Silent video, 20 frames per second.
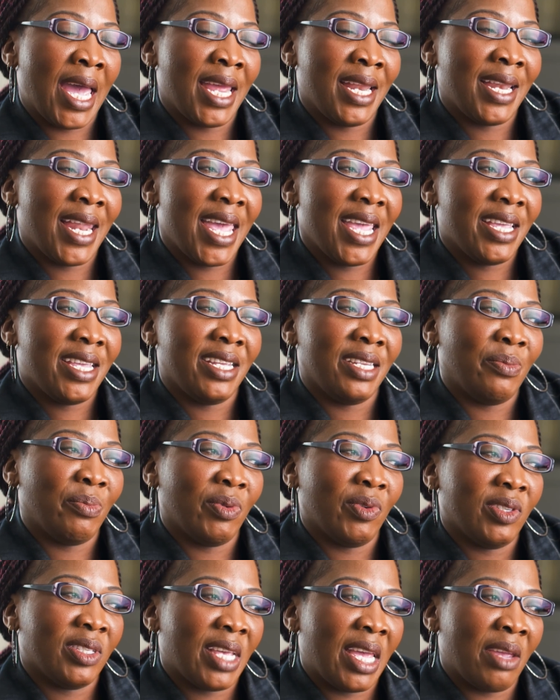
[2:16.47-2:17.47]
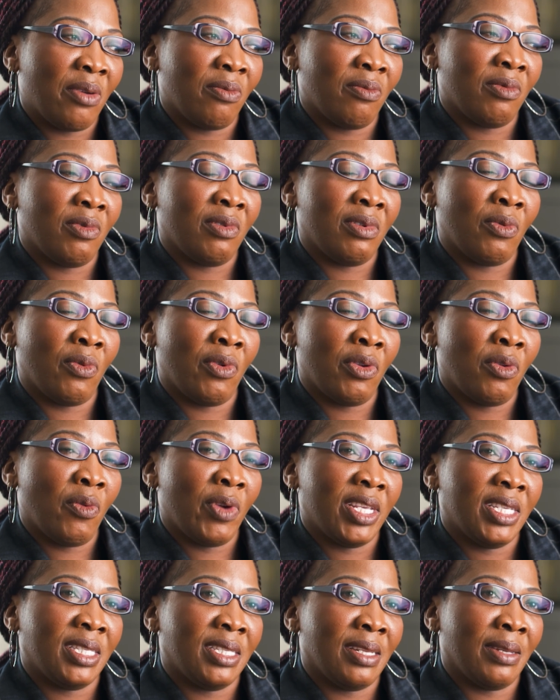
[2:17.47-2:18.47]
I like it because I
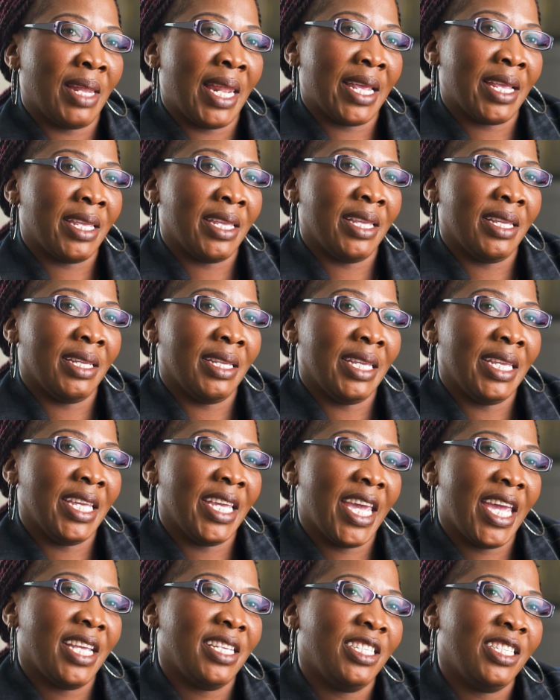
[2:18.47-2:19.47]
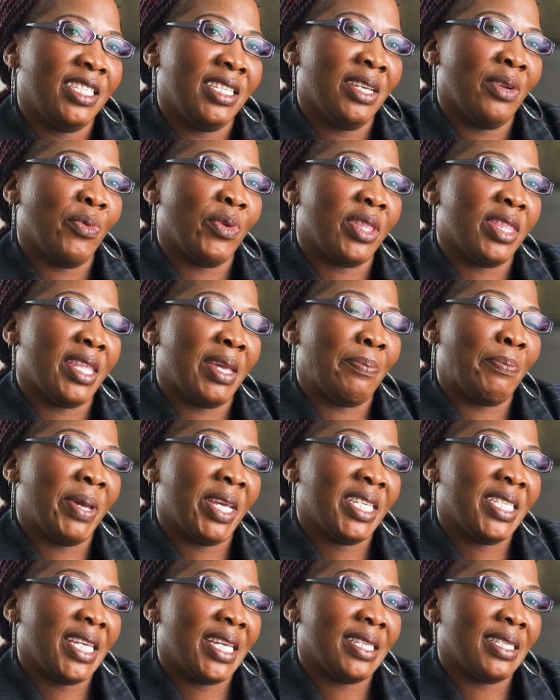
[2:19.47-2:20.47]
always like engage with the
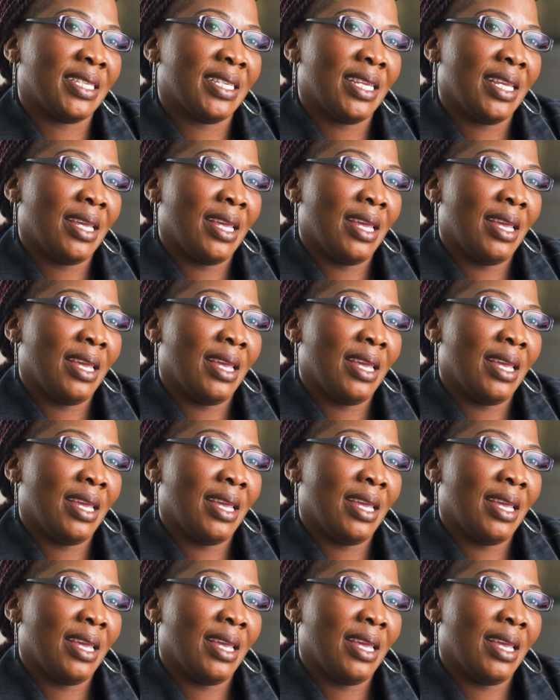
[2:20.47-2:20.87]
patients.